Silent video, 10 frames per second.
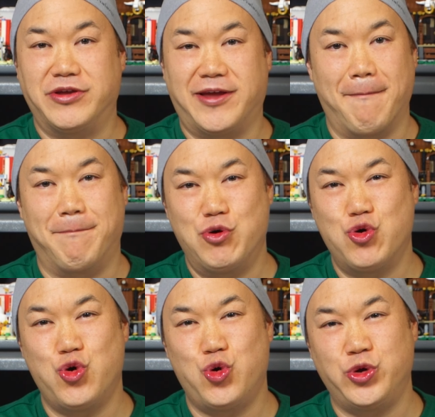some
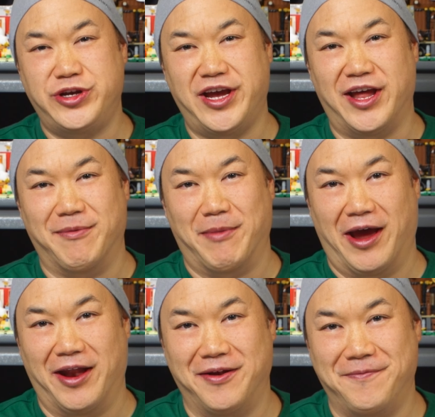bullshit,
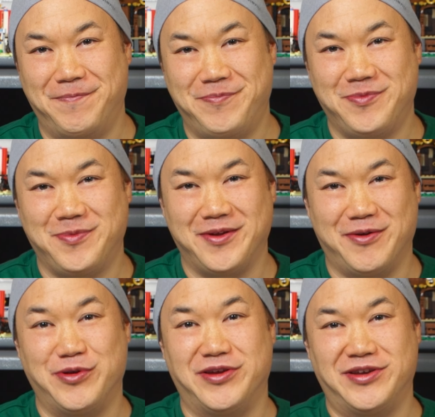man.
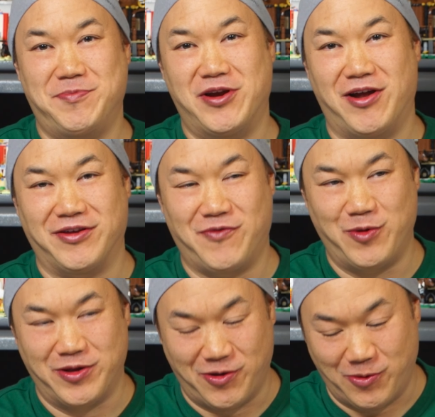Chris has just been on his
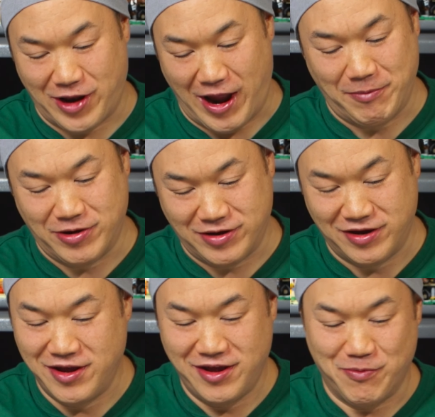phone this whole time because
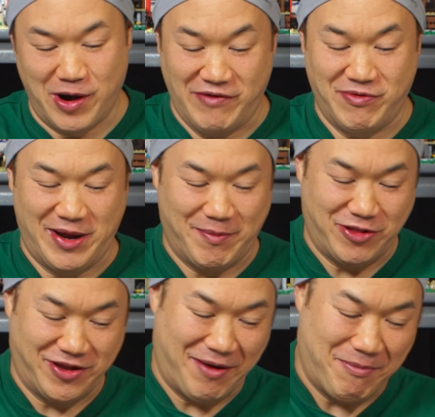waiting for me to
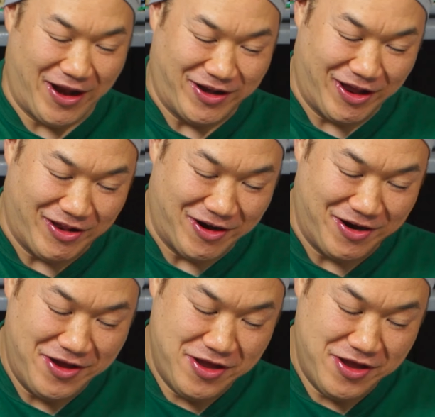put this thing back together.